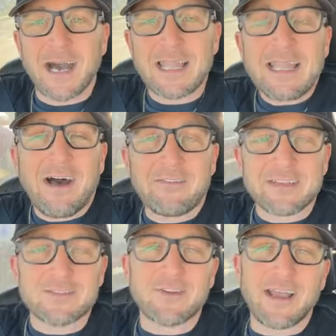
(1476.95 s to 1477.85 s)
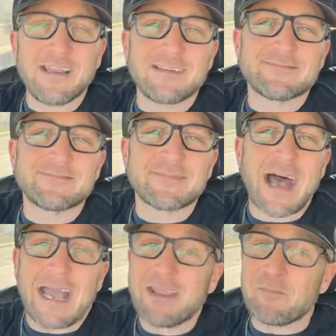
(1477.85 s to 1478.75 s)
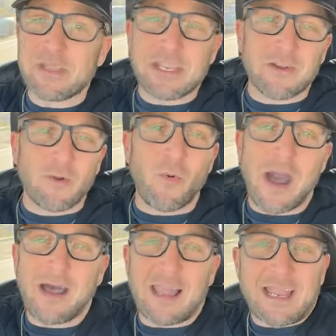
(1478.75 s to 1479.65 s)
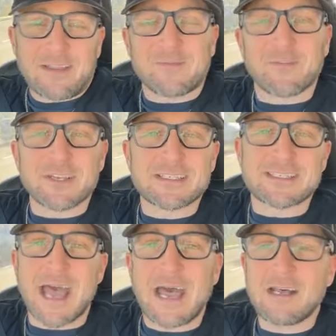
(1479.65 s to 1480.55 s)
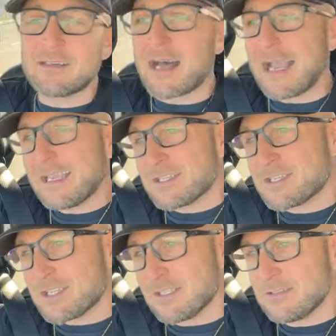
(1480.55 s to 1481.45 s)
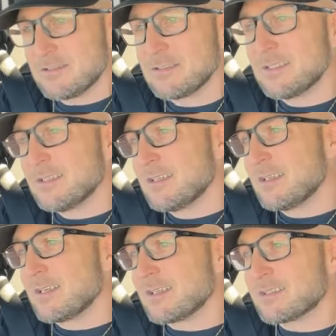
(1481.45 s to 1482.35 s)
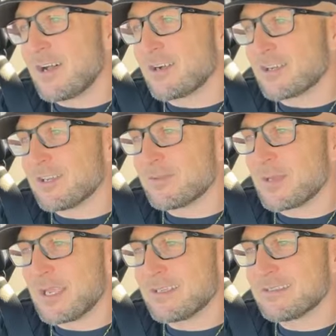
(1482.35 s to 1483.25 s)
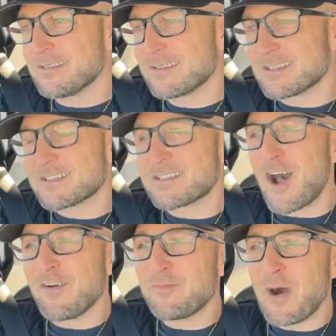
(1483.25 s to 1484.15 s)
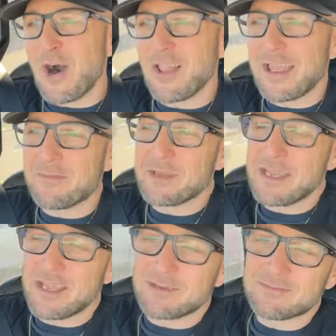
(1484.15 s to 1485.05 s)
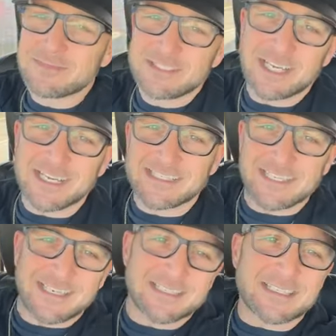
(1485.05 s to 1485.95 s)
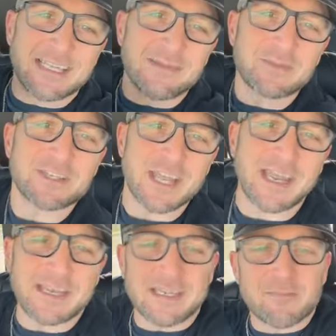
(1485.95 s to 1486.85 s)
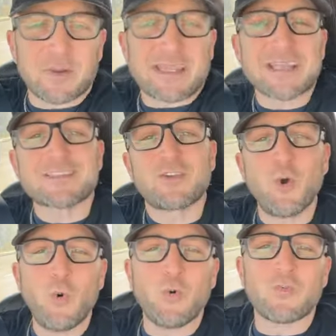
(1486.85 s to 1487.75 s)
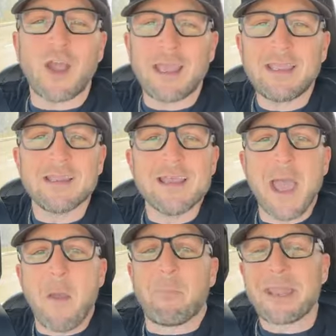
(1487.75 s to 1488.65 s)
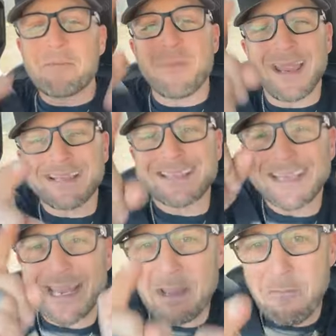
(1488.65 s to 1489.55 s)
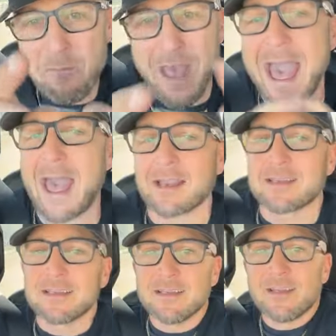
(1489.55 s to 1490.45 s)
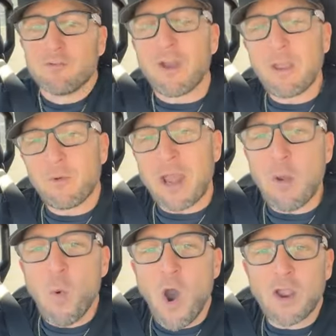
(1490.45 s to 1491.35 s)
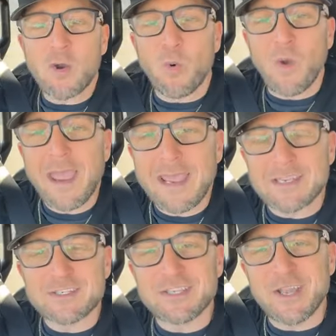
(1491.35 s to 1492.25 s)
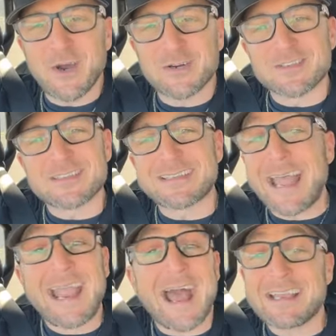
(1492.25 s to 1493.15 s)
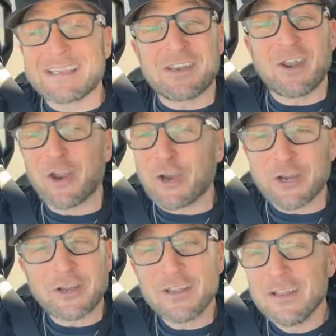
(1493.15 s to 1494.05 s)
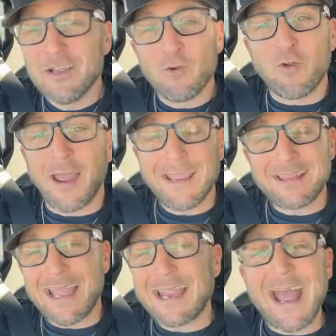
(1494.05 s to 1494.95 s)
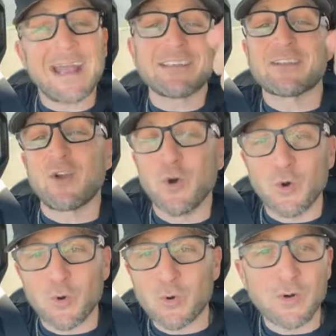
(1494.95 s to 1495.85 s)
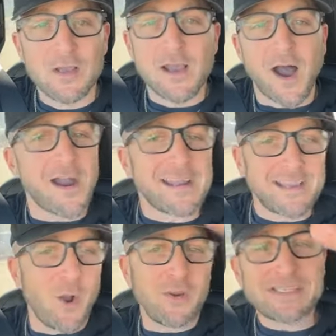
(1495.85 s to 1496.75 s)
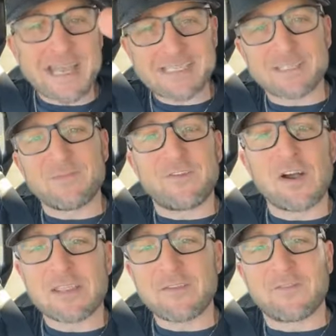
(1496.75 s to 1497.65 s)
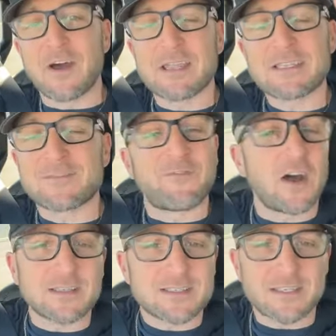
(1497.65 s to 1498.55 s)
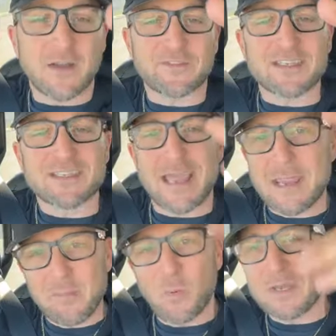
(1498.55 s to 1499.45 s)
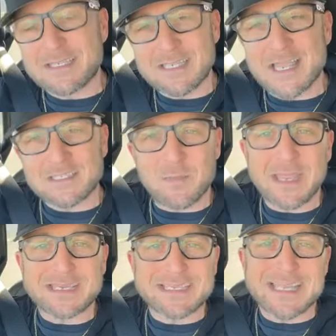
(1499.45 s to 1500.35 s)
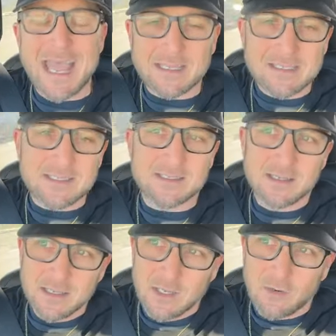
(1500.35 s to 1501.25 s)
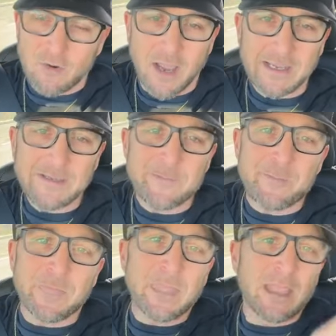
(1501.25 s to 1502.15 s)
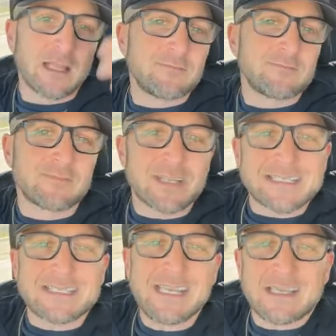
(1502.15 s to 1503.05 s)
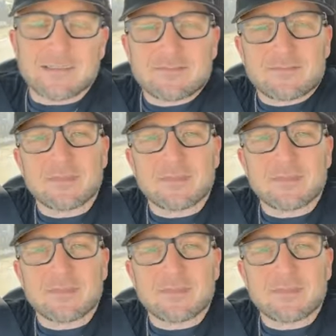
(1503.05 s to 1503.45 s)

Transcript: I love it, right? I could be here a while. I could freestyle. I could chill. It's all good, man. The softball M&M. chicka chicka, Slim Shady. But that's cool, right? But it makes an impact, right? When I walk away, she goes, that guy's a nerd, right? That guy's cool. All right, he always has some funky, funny, fun stuff to say, but what he says makes sense, right? That's it.